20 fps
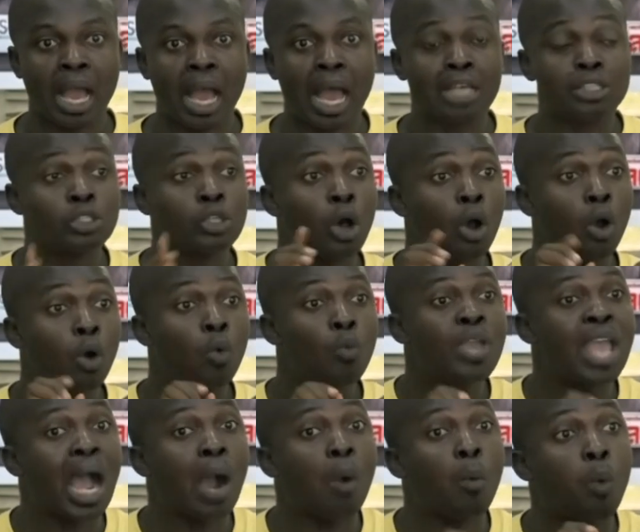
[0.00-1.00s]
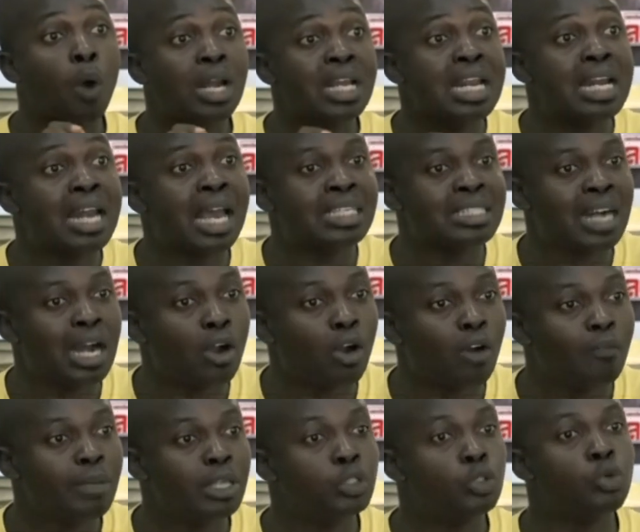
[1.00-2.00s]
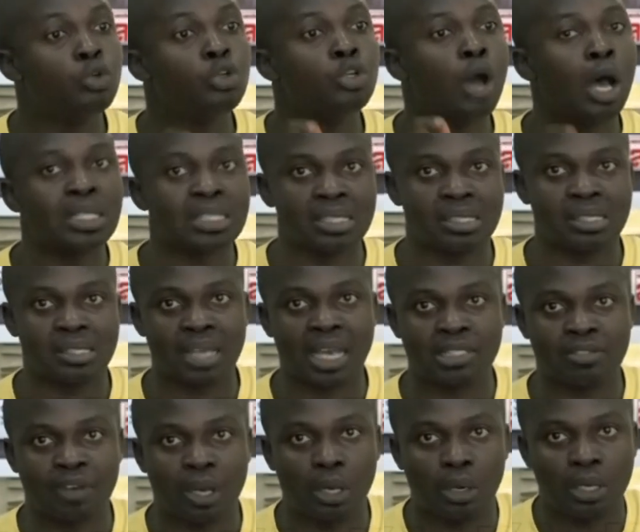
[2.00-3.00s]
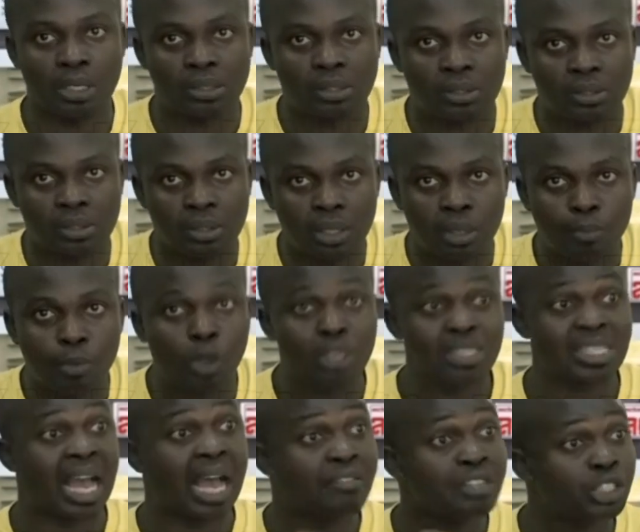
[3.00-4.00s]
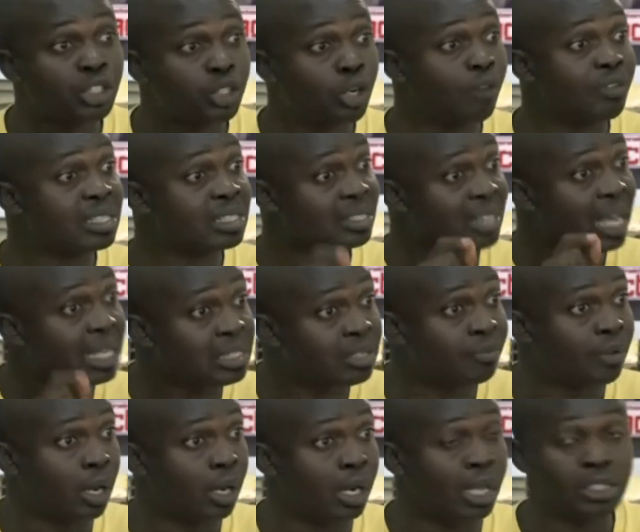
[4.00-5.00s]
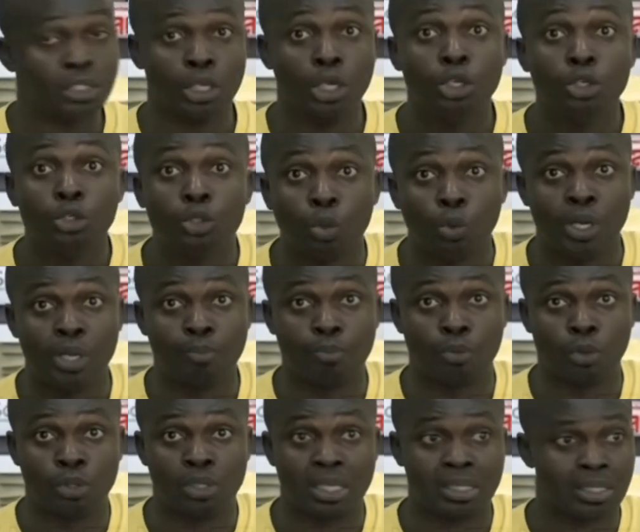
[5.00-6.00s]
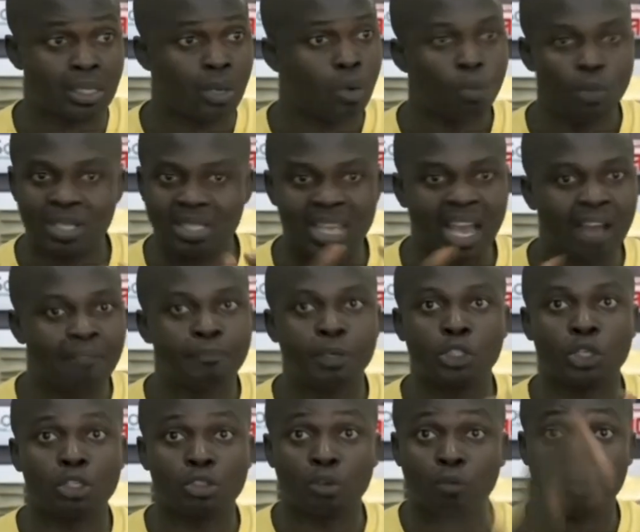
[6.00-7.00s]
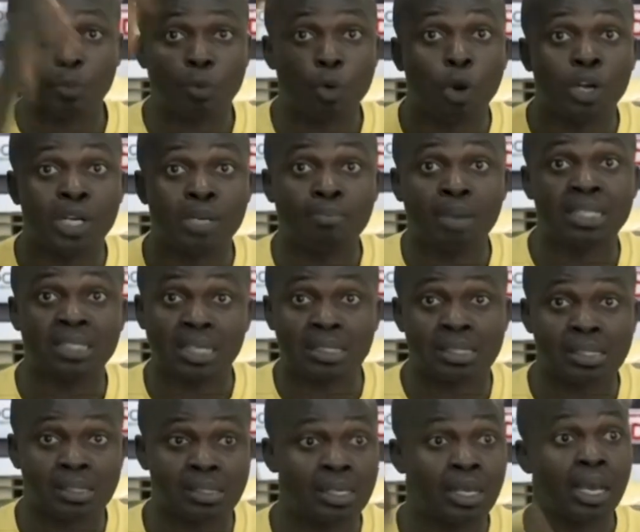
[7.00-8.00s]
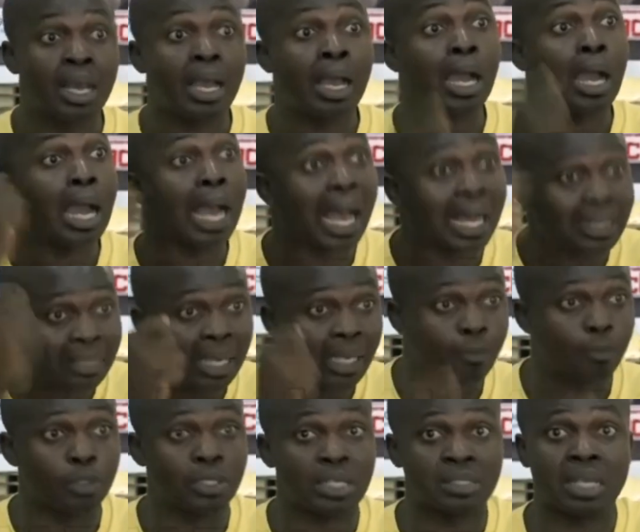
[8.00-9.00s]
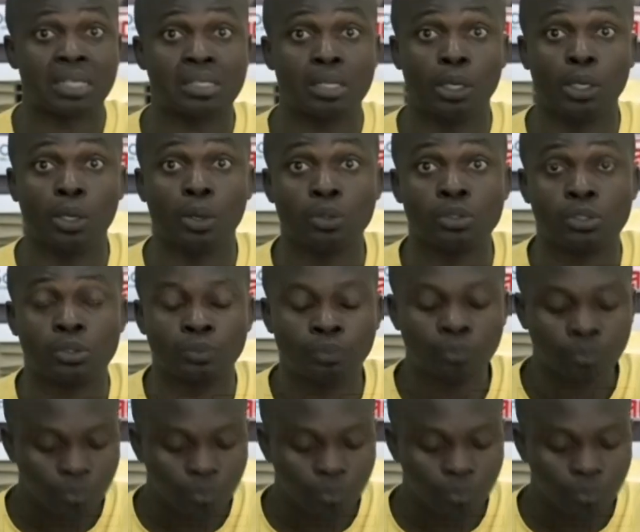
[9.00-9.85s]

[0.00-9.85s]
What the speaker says: And so, we are warning the Nigerian government to not incite violence, because they have the history of inciting violence during protest. We still have pictures of people holding machetes attacking protesters in Lagos.